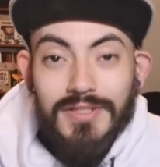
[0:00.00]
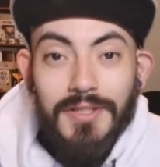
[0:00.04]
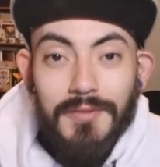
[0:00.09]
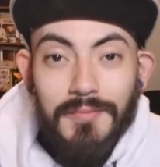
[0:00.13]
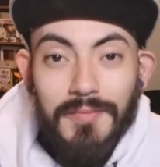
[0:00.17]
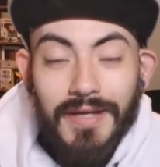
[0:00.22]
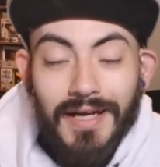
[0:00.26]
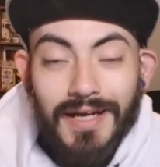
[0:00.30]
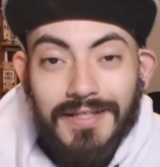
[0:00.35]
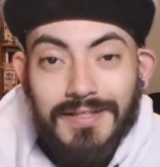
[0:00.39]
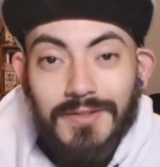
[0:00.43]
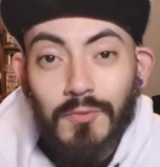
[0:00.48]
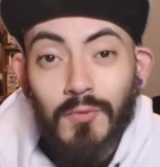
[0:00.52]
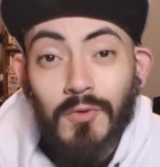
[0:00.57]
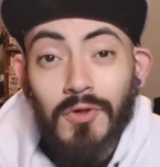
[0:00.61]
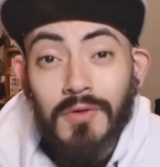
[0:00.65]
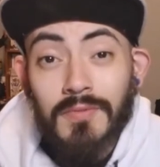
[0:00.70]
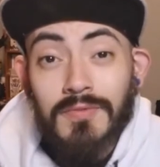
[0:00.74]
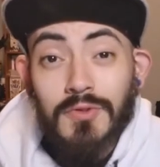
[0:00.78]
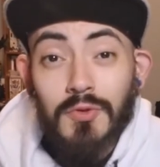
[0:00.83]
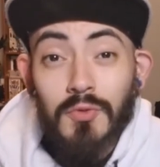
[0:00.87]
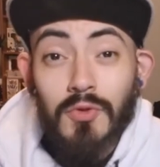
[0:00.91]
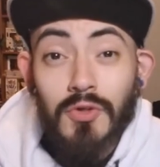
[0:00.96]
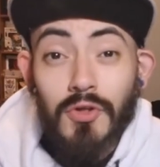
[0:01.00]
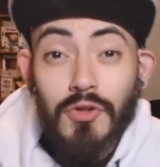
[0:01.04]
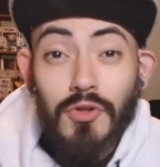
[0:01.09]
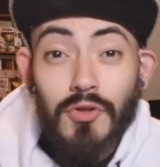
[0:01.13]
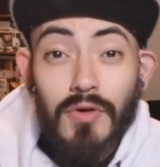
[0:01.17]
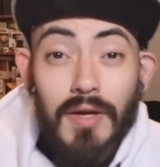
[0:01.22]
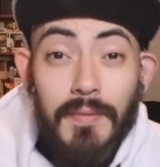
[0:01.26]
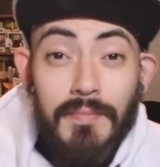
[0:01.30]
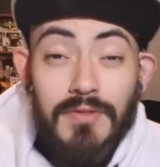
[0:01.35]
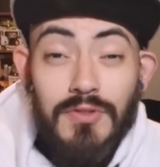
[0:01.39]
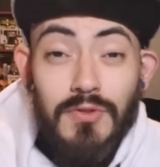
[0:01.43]
What's up guys and welcome to
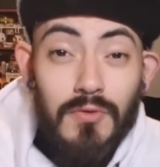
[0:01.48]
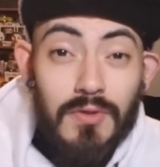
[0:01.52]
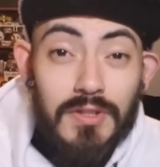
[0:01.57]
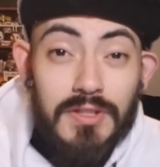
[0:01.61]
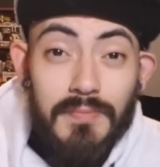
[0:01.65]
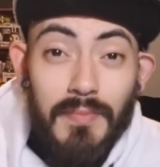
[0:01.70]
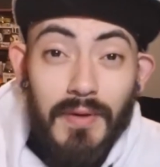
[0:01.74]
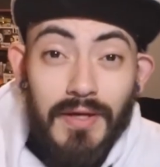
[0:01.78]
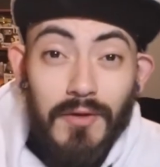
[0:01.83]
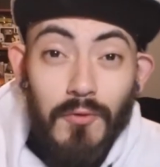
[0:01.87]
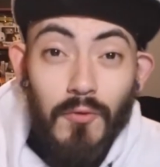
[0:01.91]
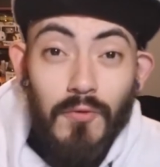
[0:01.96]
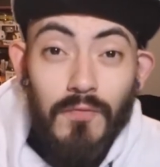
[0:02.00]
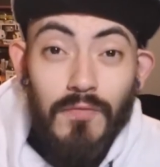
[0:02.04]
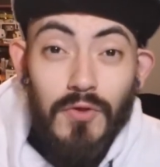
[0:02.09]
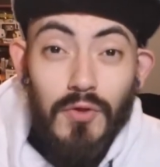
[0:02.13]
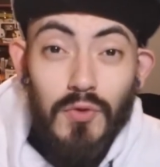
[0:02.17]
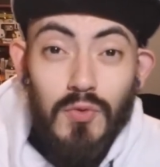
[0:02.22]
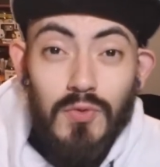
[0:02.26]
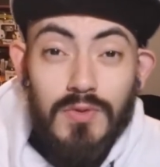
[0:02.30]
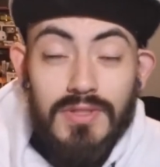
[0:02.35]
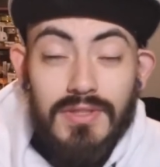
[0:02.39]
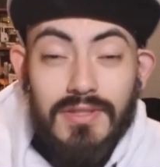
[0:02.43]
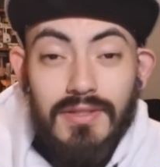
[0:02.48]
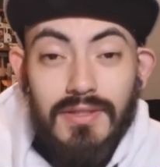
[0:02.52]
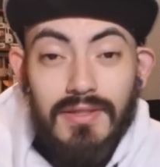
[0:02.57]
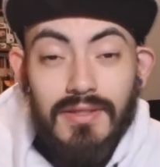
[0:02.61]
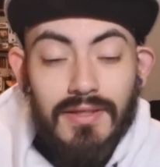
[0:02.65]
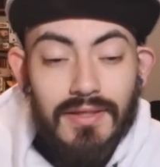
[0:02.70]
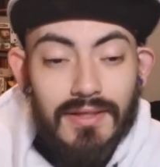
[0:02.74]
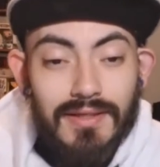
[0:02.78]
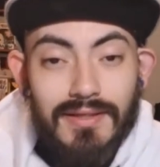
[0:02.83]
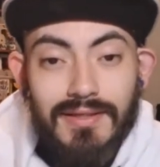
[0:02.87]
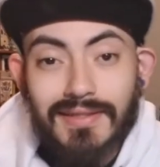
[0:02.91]
another episode of Spike Reviews.
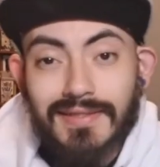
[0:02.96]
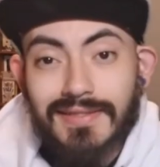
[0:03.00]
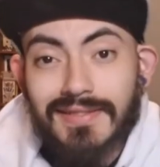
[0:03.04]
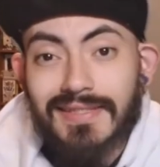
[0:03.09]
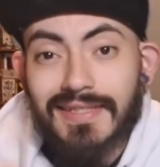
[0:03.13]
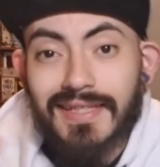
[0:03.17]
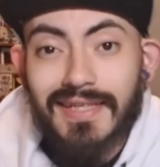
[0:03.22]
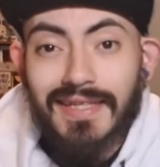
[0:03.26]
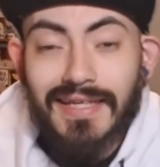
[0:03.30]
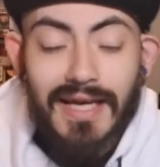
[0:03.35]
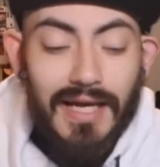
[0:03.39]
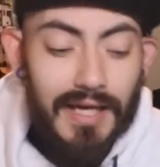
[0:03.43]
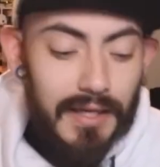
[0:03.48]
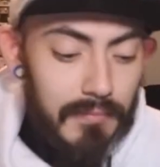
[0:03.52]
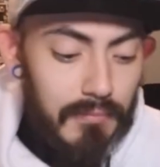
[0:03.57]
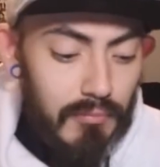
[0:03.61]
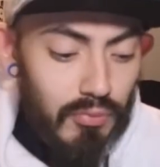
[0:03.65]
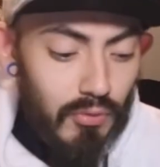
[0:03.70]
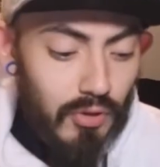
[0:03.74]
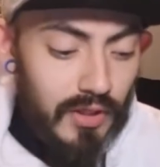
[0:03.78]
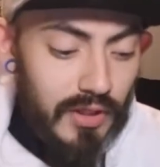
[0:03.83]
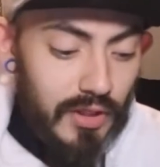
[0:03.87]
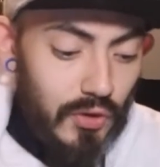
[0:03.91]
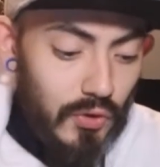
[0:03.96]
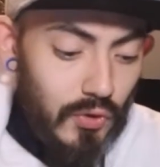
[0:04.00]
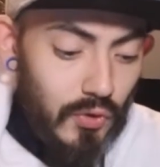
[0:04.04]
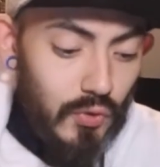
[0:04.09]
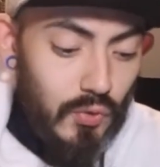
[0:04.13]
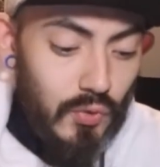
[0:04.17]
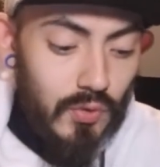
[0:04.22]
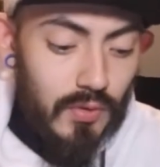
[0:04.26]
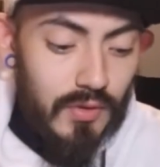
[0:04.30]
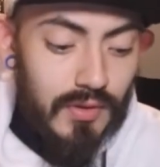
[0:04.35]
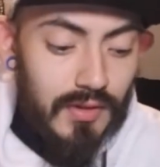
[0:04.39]
Uh, today I bring
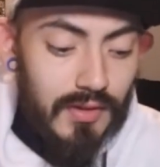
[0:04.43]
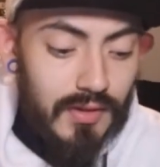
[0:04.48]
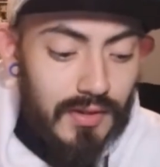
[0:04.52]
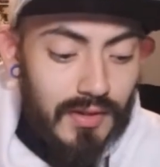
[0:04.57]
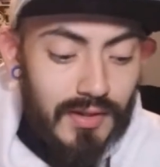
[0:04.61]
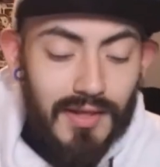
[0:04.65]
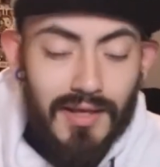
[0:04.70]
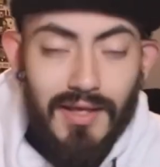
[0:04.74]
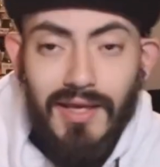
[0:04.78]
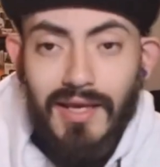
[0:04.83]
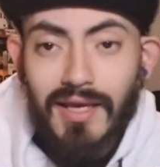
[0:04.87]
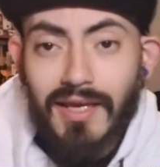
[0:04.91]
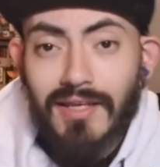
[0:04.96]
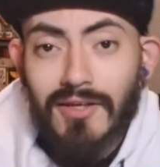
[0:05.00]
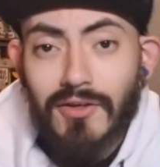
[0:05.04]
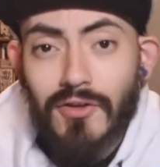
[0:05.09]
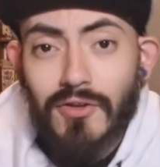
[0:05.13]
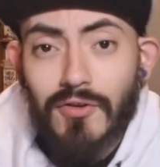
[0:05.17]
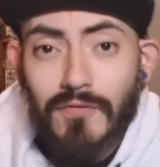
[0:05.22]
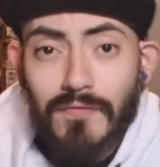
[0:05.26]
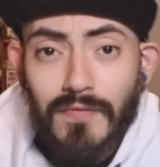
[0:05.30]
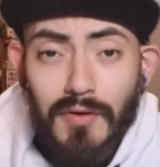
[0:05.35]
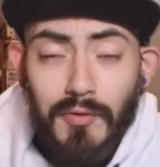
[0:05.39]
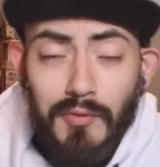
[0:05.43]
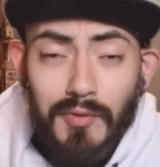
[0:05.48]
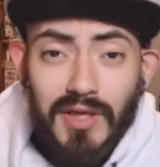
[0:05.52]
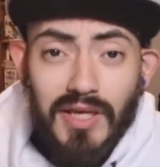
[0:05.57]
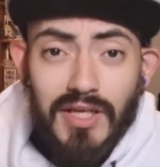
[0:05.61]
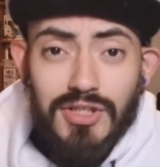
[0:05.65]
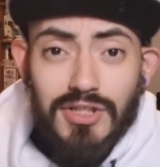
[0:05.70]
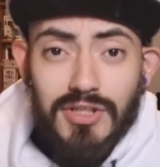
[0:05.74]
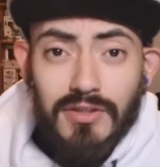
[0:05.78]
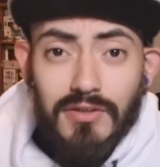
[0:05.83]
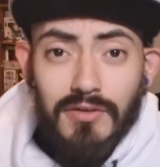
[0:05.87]
you another
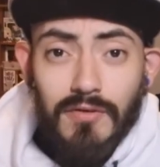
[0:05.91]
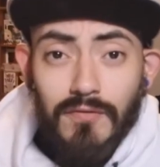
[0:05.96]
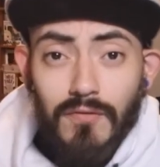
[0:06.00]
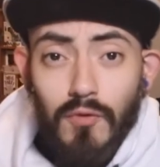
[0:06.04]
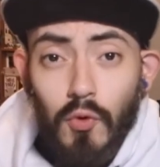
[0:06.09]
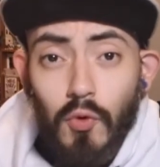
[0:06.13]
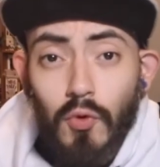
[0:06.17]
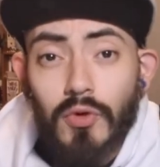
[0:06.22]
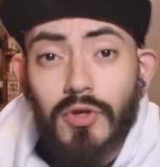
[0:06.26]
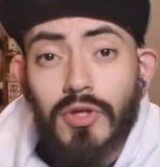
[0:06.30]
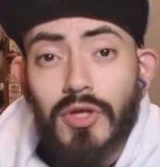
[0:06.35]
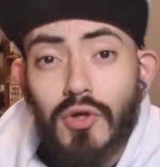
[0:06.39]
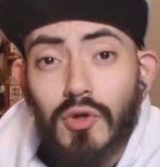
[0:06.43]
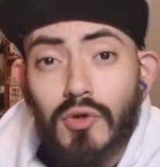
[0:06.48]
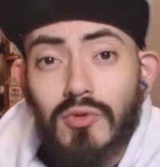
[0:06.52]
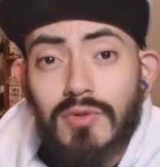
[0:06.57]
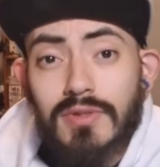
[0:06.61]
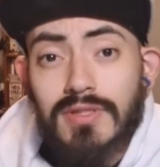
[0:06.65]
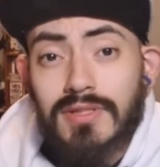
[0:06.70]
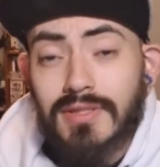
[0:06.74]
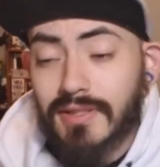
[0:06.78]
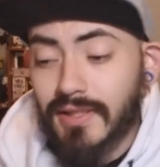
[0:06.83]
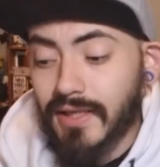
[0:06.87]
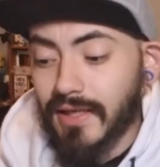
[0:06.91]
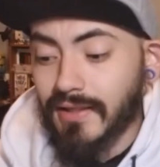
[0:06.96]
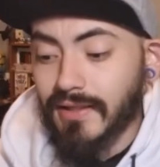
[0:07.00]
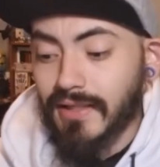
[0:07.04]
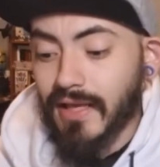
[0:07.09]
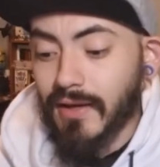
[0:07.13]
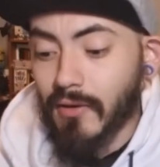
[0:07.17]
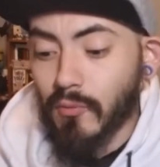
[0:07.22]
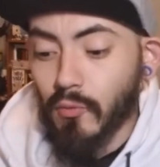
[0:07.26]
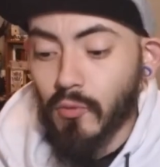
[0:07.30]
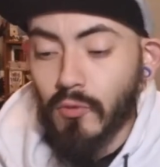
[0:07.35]
variation of Oreos
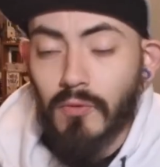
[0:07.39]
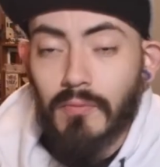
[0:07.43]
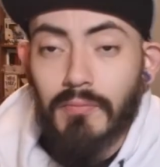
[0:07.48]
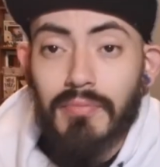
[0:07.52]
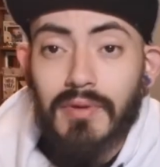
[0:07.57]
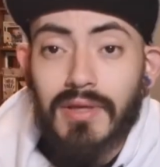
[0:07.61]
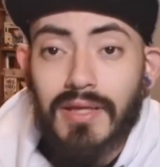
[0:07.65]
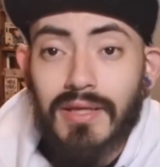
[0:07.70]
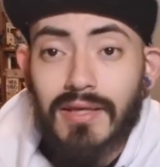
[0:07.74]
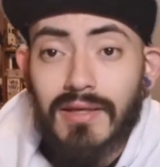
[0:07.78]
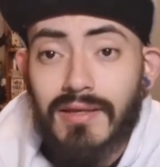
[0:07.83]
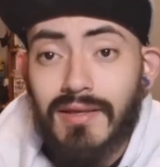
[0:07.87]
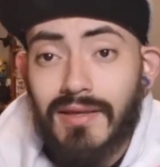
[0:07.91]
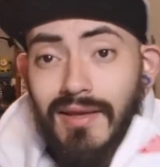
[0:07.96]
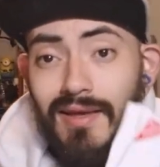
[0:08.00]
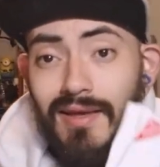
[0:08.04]
and that will be